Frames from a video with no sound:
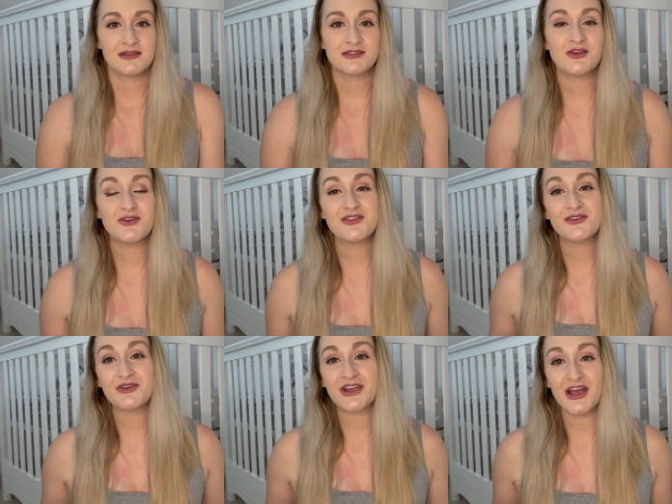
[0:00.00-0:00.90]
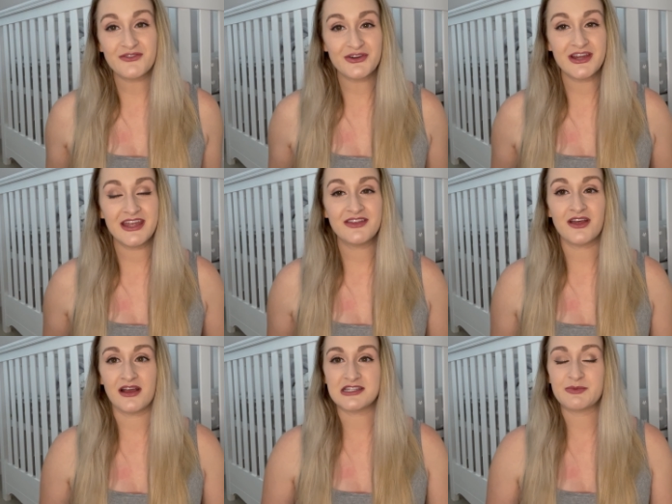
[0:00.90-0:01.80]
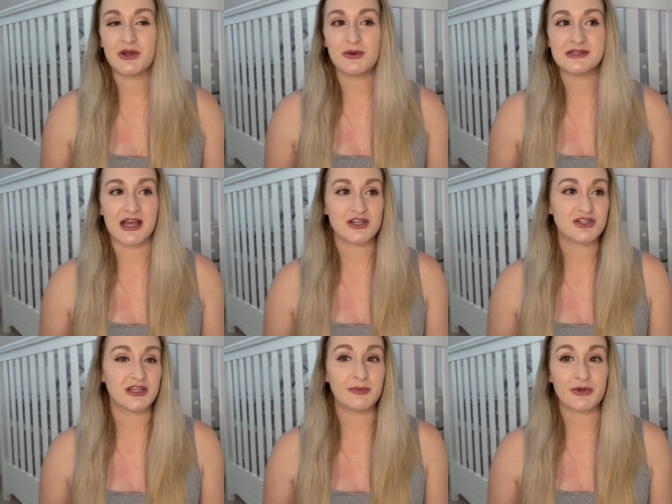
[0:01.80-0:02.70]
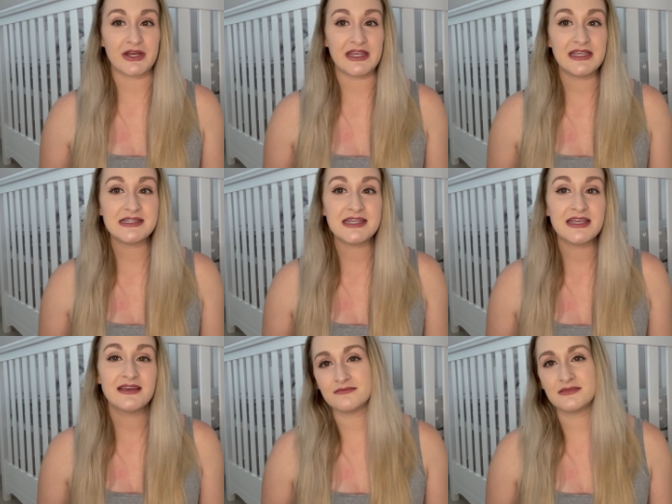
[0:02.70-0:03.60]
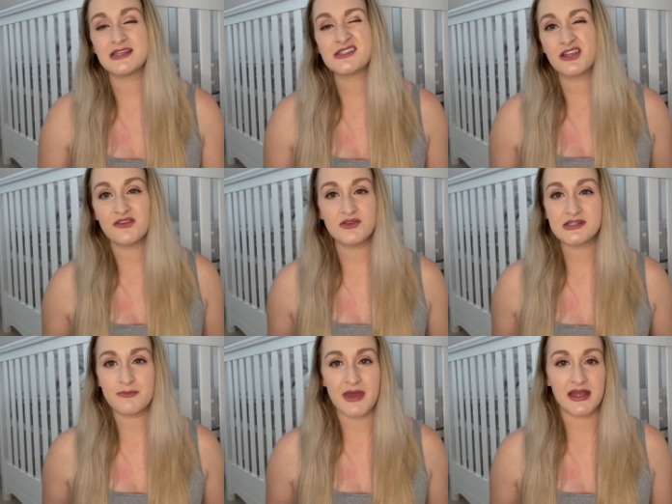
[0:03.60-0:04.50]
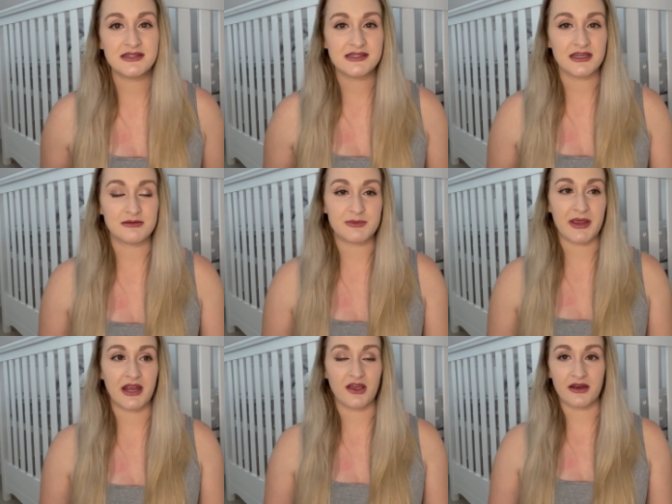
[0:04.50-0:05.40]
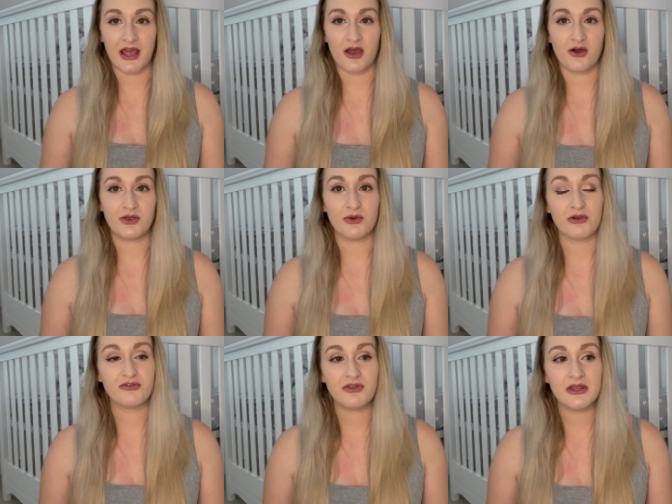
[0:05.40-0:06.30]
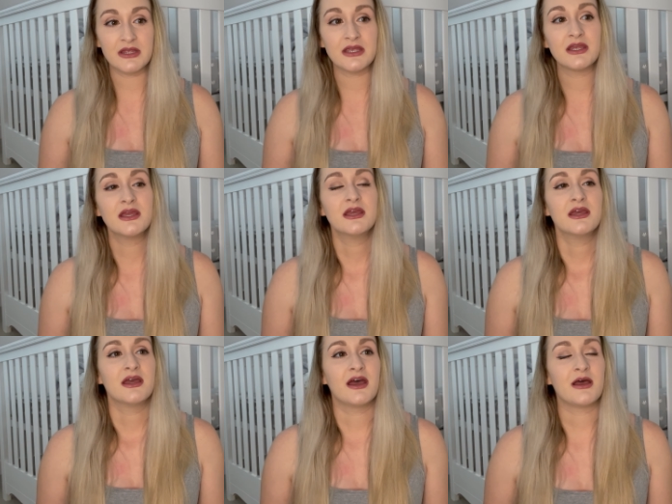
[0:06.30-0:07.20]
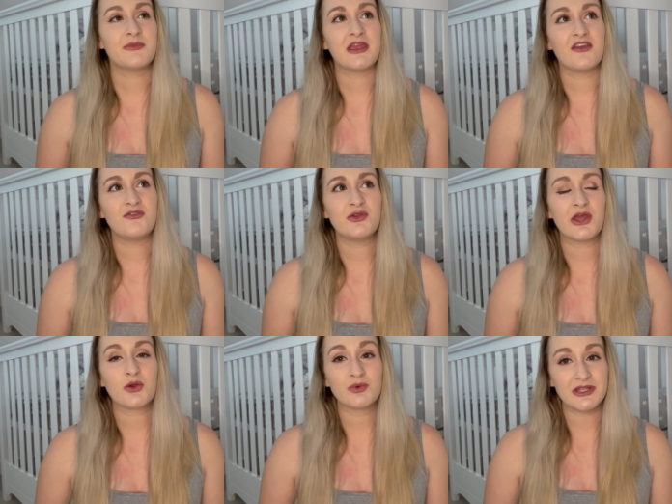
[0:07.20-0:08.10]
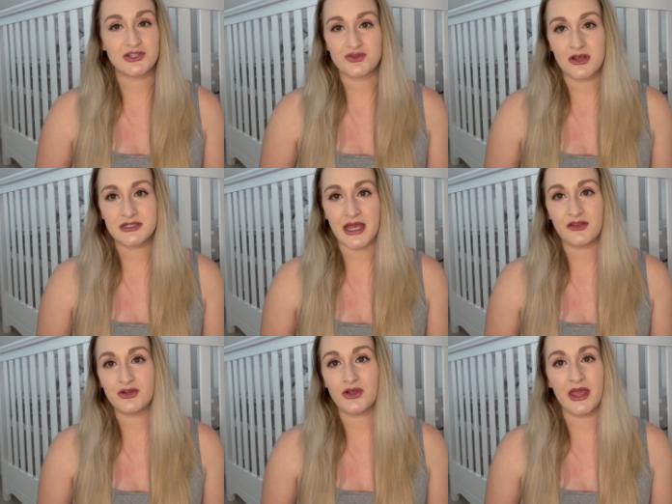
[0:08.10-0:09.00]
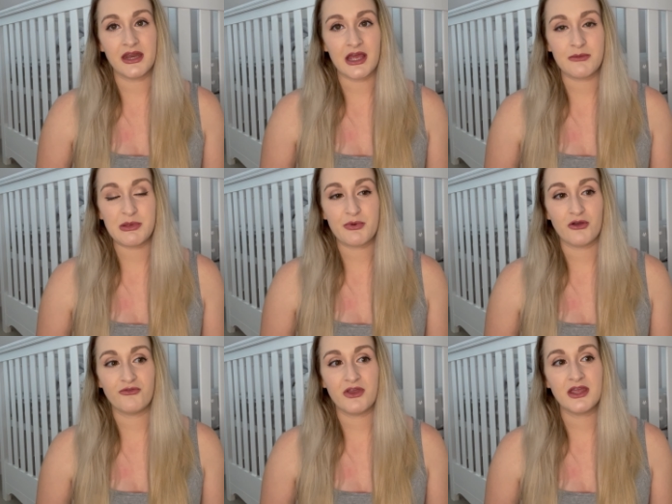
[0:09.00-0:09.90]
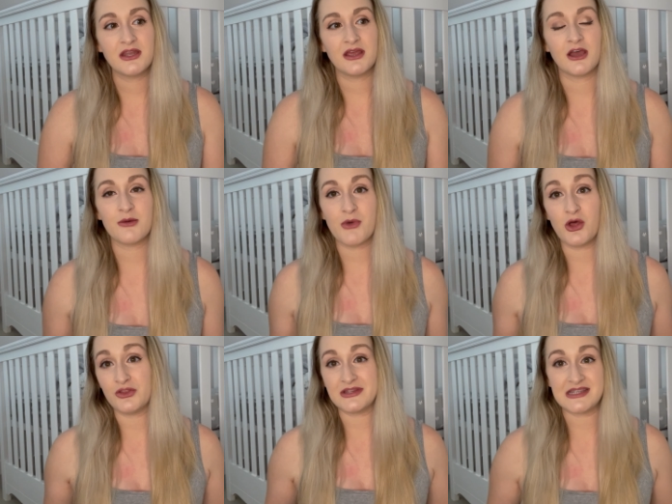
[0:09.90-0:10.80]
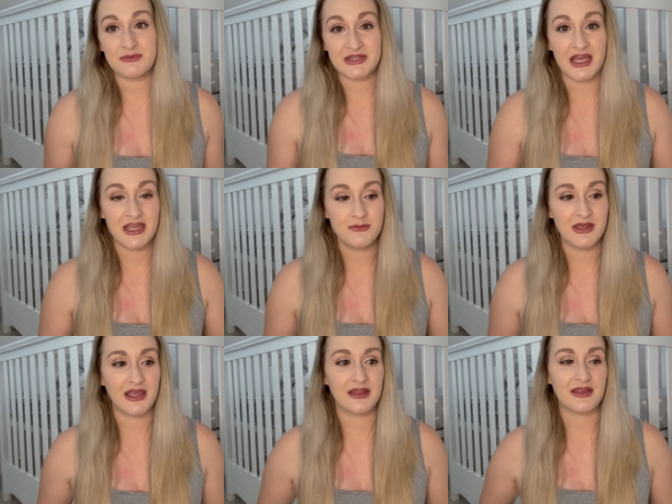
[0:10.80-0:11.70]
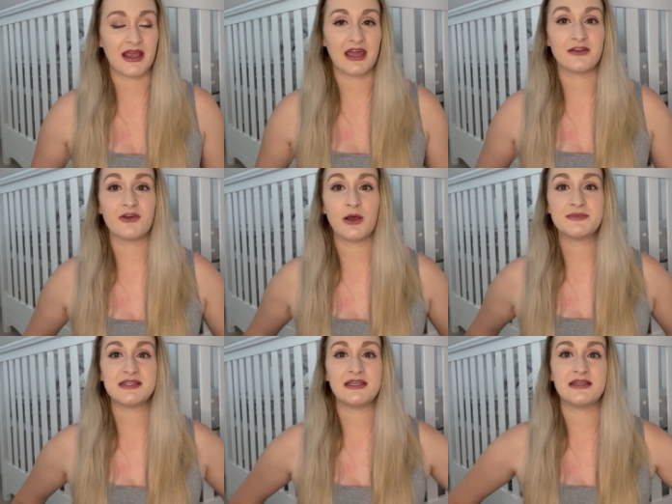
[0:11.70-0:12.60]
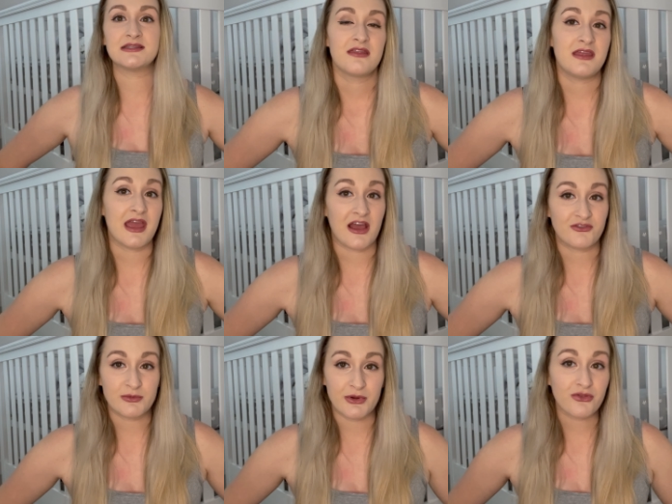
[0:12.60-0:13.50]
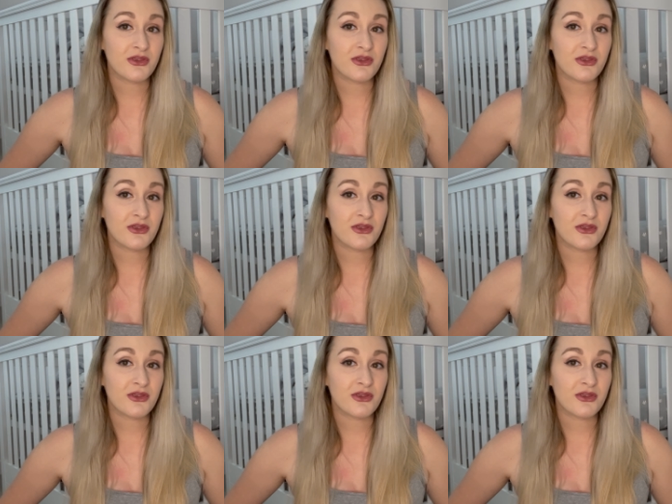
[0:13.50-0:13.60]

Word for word: So the recovery in the hospital was actually pretty easy. They still give you some meds depending on how you're feeling. They give you like a really strong Tylenol and ibuprofen all at the same time, and that kind of helps ease the afterbirth